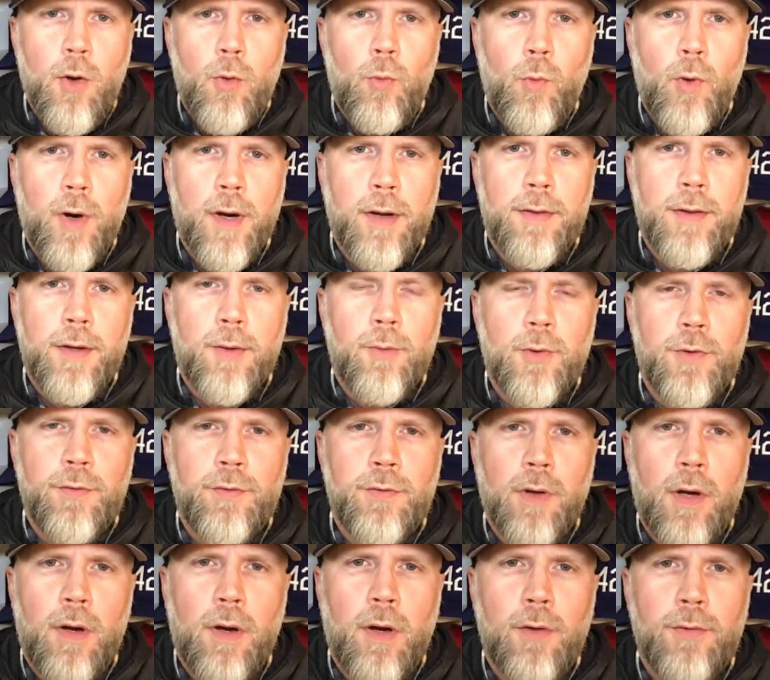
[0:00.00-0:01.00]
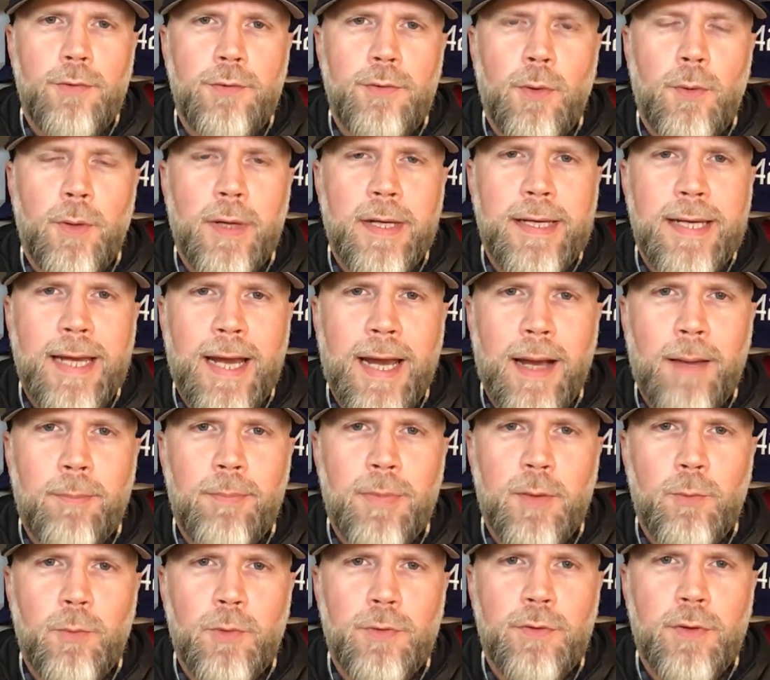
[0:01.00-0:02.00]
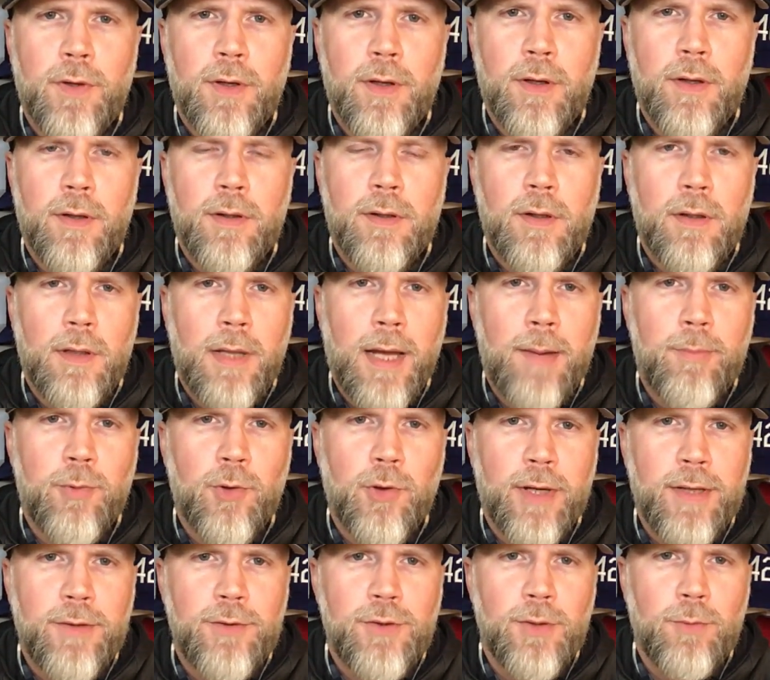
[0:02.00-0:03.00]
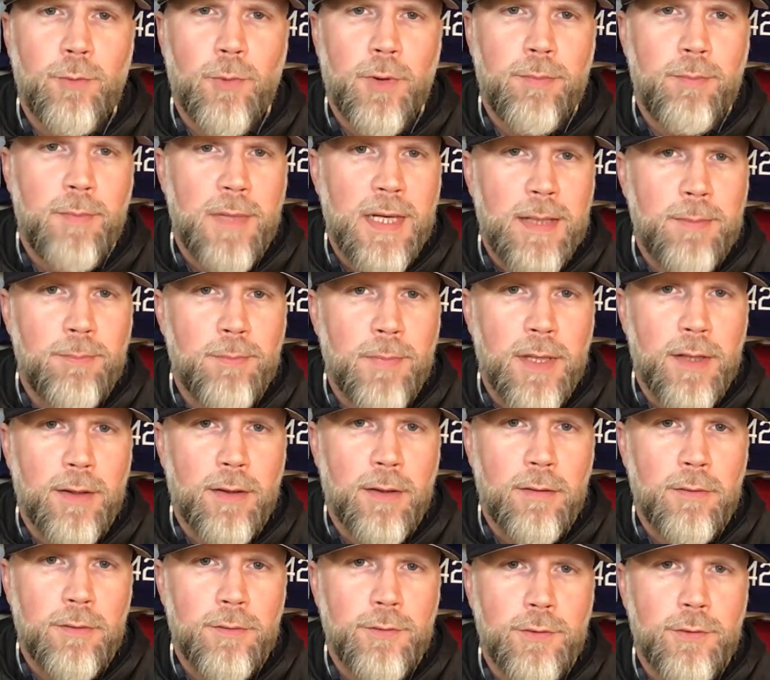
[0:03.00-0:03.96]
where there was also a cap that was a collaboration with Meek Mill.